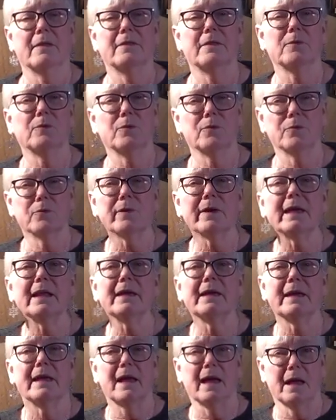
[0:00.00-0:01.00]
that would
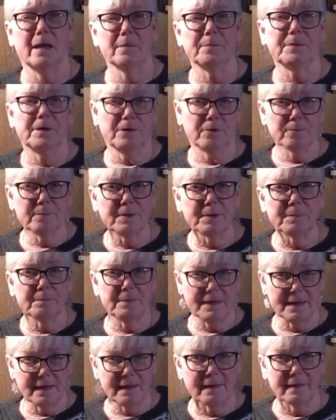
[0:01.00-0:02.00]
really help human
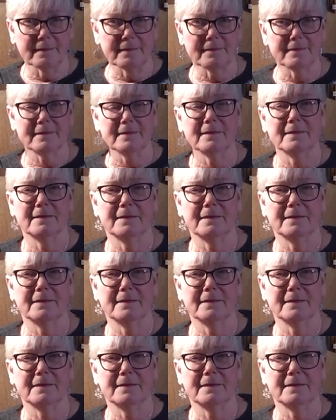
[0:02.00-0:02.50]
beings